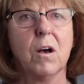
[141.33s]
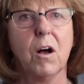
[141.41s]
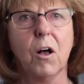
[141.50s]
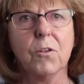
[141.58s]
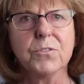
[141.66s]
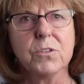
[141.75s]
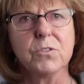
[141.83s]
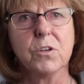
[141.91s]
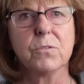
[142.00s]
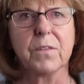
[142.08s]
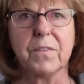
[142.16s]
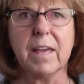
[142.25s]
Also
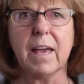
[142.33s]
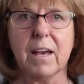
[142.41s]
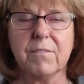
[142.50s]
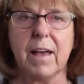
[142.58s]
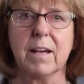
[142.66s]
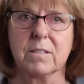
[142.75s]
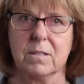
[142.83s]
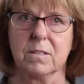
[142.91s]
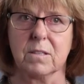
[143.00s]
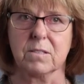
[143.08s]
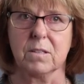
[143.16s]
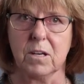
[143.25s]
know that they have
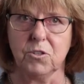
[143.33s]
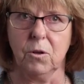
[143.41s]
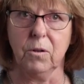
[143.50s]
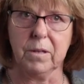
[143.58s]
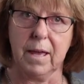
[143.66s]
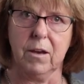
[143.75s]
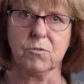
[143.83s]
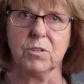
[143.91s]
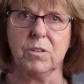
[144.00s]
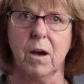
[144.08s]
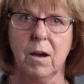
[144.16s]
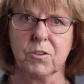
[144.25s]
access as an adult now to
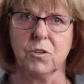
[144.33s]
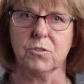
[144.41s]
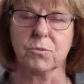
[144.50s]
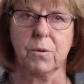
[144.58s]
doctors,